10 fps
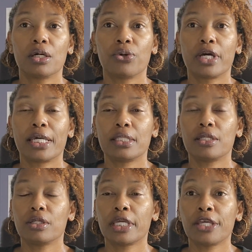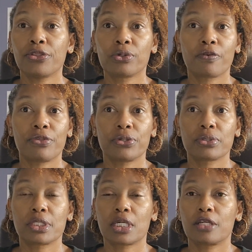on either of
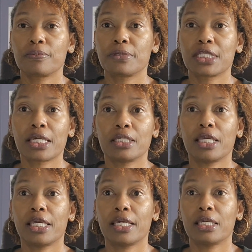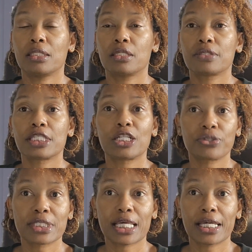those secondhand
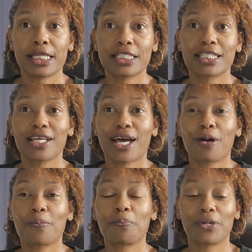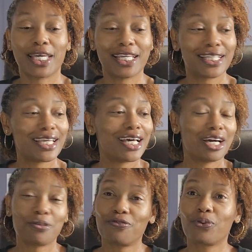seller sites. But
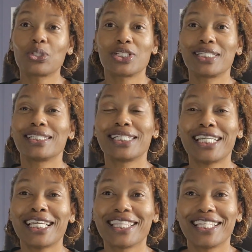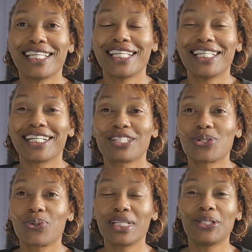unfortunately, the
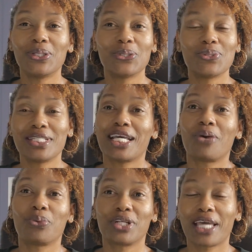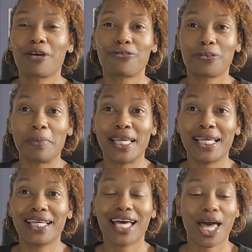toy LOULOU did not work out for
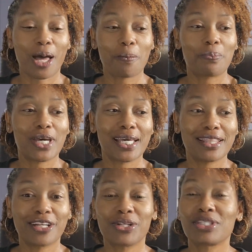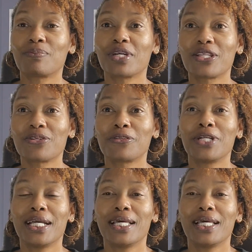me, but there are some other